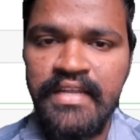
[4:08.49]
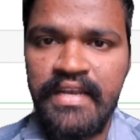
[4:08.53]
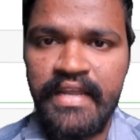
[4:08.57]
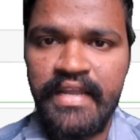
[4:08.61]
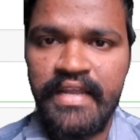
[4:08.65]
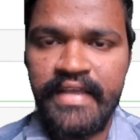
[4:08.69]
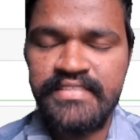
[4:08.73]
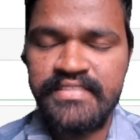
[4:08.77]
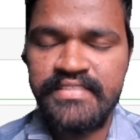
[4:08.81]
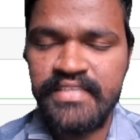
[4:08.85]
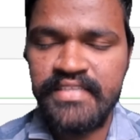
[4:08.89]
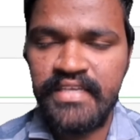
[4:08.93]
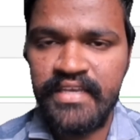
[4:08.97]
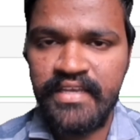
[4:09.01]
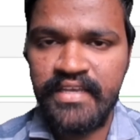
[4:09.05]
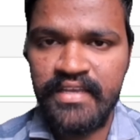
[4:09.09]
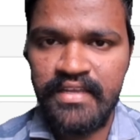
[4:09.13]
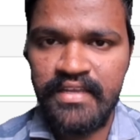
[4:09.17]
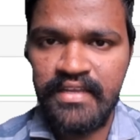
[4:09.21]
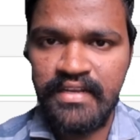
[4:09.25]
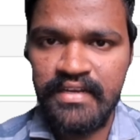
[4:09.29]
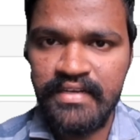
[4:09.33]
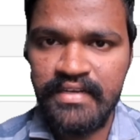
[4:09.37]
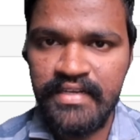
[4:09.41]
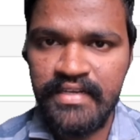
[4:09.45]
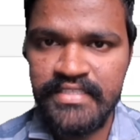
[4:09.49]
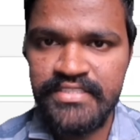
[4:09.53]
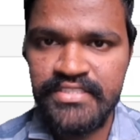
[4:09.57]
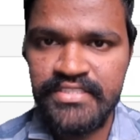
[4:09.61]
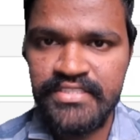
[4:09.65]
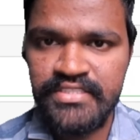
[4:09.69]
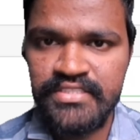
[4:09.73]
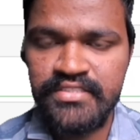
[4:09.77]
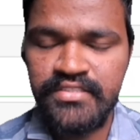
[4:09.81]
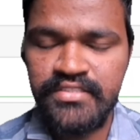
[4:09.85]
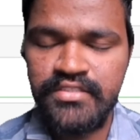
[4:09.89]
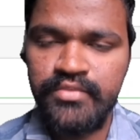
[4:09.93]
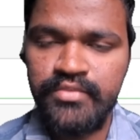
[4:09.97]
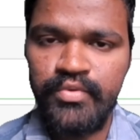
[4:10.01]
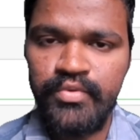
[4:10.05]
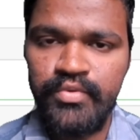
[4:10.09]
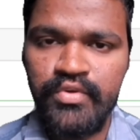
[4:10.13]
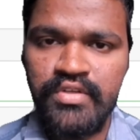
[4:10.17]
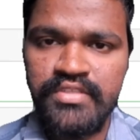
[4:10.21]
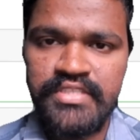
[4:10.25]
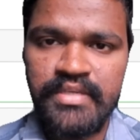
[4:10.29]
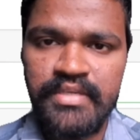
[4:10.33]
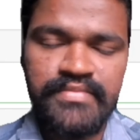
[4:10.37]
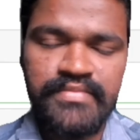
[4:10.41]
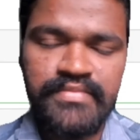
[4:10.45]
like say list,
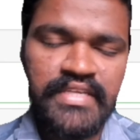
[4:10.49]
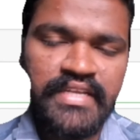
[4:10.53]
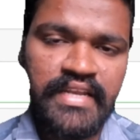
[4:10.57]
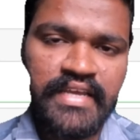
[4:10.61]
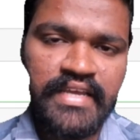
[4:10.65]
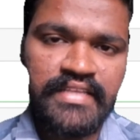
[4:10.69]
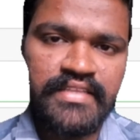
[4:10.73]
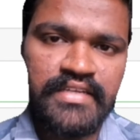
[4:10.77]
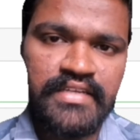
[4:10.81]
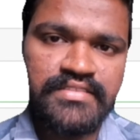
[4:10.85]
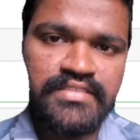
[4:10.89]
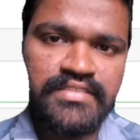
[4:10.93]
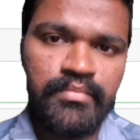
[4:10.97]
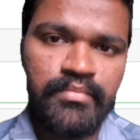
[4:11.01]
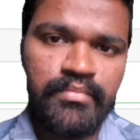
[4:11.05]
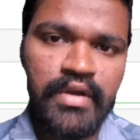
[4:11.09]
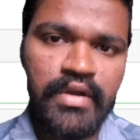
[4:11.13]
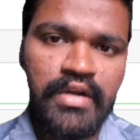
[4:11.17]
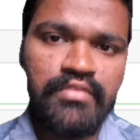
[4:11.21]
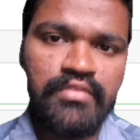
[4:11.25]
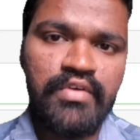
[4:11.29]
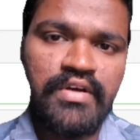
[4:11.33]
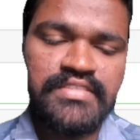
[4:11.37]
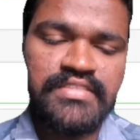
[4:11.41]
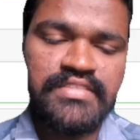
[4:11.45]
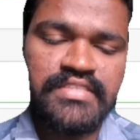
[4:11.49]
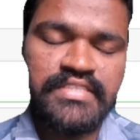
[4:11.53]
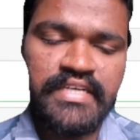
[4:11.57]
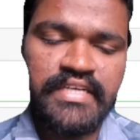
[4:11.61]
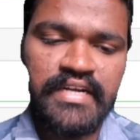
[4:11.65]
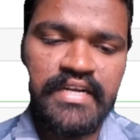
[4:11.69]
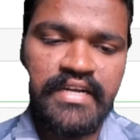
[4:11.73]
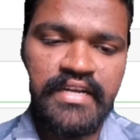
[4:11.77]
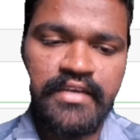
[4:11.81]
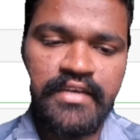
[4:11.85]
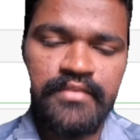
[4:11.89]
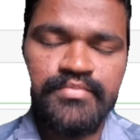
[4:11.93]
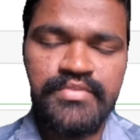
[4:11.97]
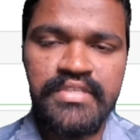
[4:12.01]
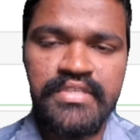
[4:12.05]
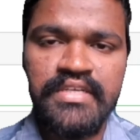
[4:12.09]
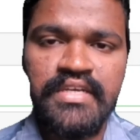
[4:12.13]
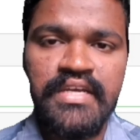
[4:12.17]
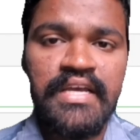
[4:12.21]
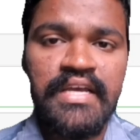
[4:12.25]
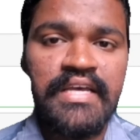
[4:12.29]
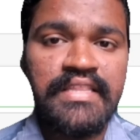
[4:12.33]
tuple, something like that, some advanced data types,